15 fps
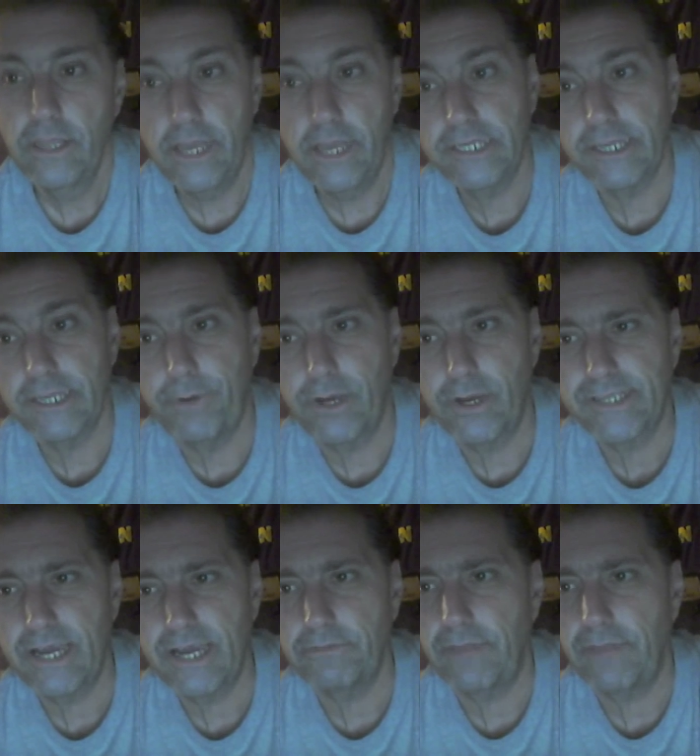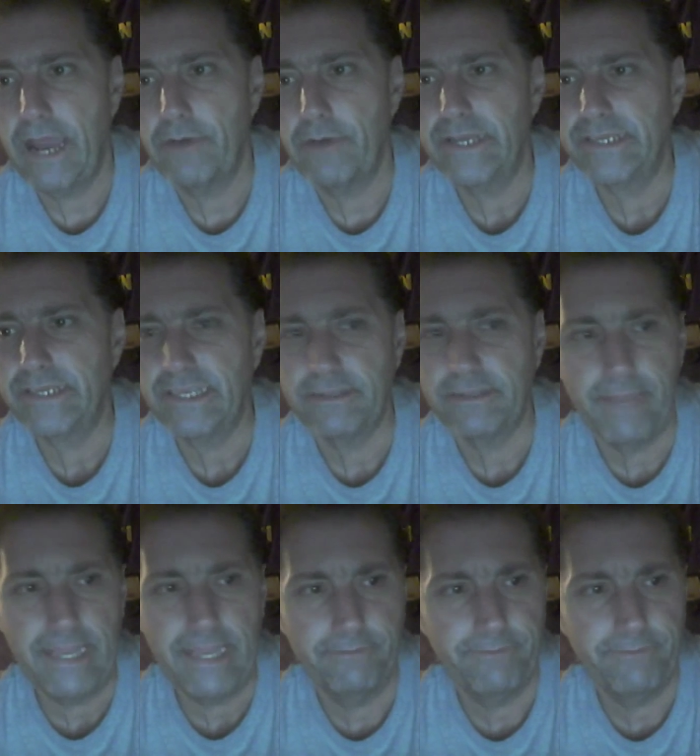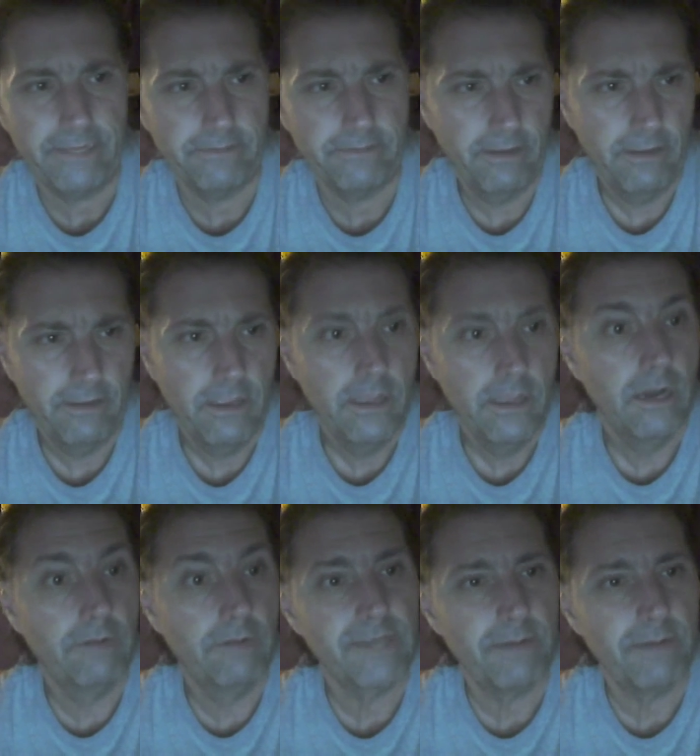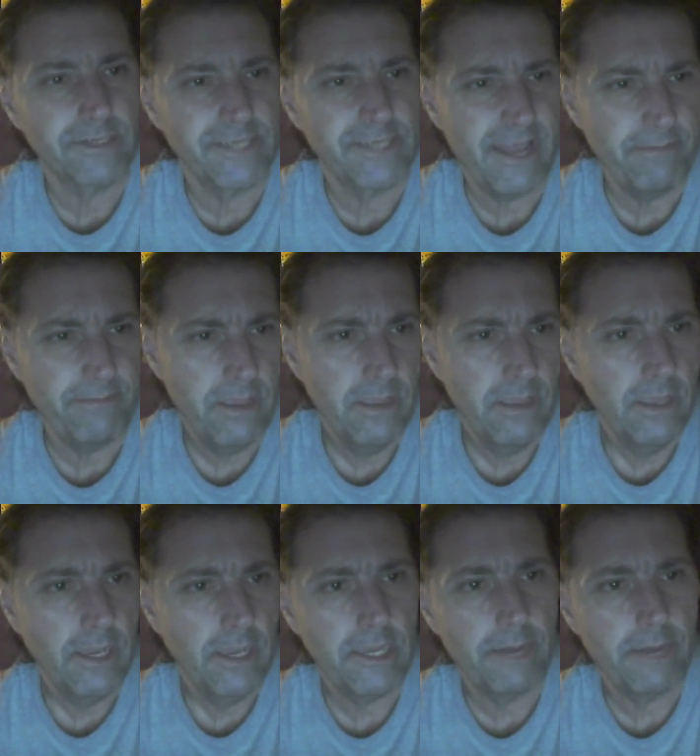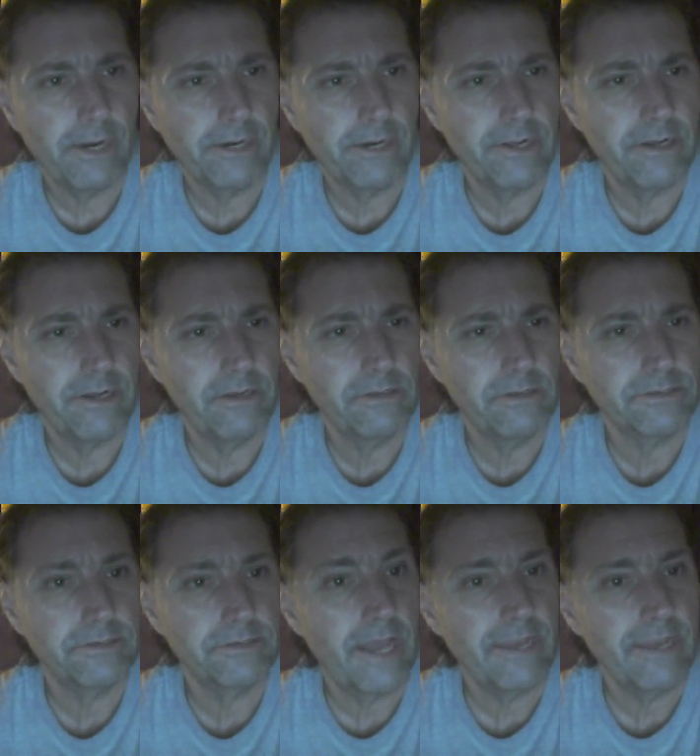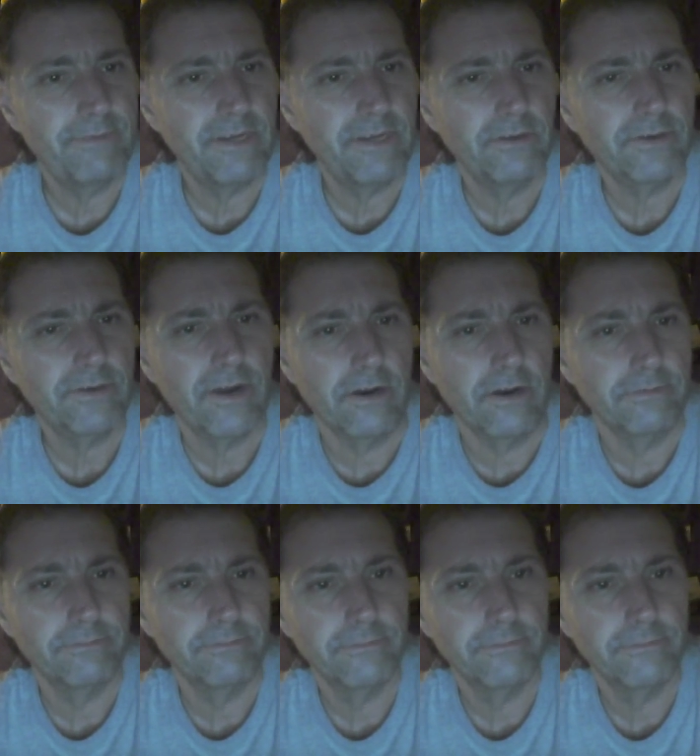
AJ points out how he's in the main event of SummerSlam and Alberto's not even on the card.